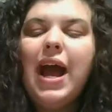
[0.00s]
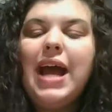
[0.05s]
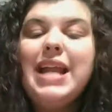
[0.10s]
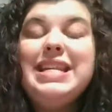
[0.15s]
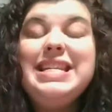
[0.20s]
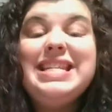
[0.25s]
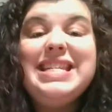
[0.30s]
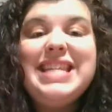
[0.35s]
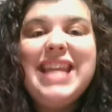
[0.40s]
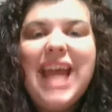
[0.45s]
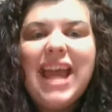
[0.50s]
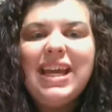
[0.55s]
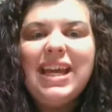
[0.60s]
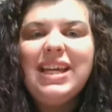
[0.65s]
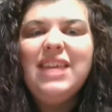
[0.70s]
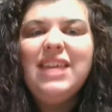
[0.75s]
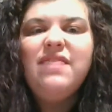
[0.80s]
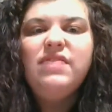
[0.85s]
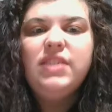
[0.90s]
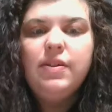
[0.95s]
a
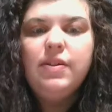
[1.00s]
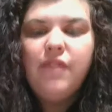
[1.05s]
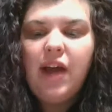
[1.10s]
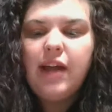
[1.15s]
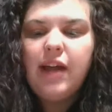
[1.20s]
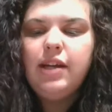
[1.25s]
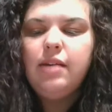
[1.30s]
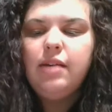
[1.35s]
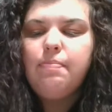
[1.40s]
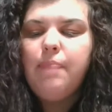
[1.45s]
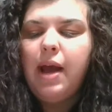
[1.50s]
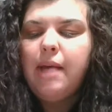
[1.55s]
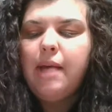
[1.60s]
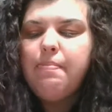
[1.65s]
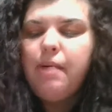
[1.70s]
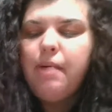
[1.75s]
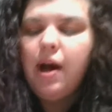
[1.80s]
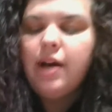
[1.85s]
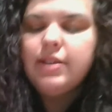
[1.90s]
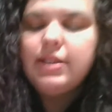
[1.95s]
negative divided by a
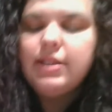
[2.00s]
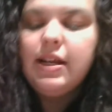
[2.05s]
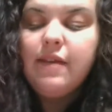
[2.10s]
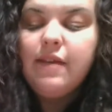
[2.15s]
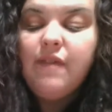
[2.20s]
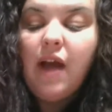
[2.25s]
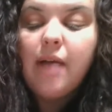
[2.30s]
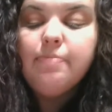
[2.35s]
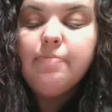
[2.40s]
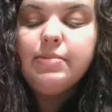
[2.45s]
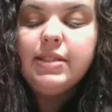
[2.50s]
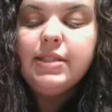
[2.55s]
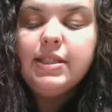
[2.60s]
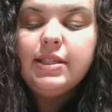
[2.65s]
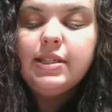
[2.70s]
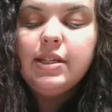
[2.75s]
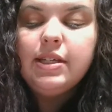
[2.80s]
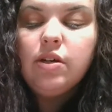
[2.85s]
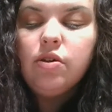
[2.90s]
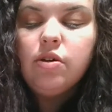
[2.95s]
positive, I'm
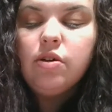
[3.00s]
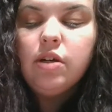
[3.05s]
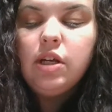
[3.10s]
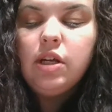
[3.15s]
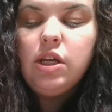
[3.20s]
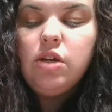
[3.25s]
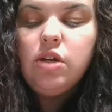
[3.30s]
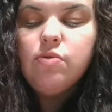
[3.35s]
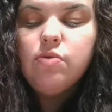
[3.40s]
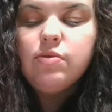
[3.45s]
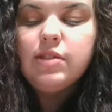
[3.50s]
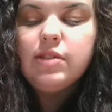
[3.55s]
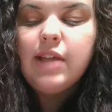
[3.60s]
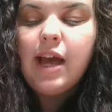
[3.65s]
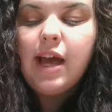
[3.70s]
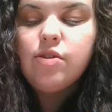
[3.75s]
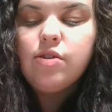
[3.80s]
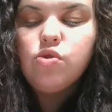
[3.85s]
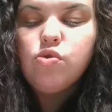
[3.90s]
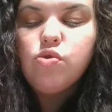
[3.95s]
still going to use
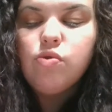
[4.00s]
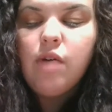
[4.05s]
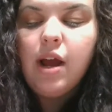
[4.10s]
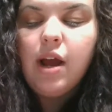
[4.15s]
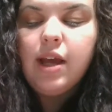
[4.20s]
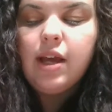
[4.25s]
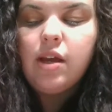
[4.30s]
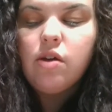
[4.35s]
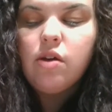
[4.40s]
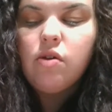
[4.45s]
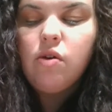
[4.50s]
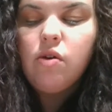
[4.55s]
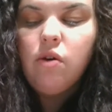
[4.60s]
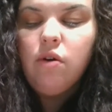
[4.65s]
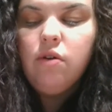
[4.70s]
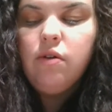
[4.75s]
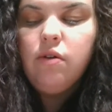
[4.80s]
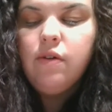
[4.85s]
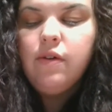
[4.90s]
that triangle,